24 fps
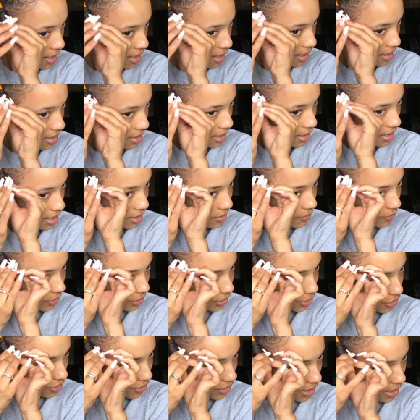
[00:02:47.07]
And then
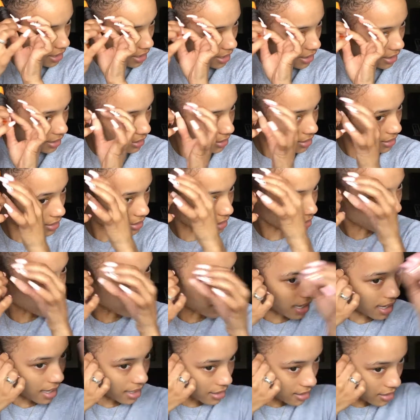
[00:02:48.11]
once you get to the
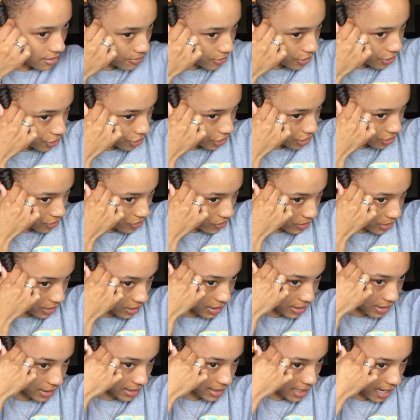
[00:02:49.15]
bottom, you're just going
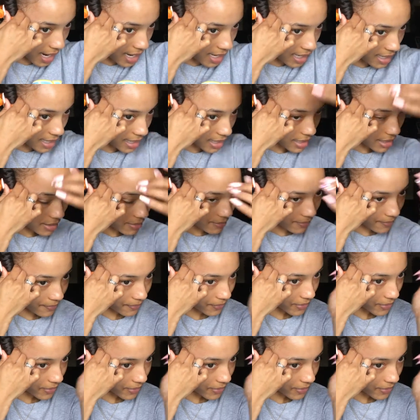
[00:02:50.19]
to tighten up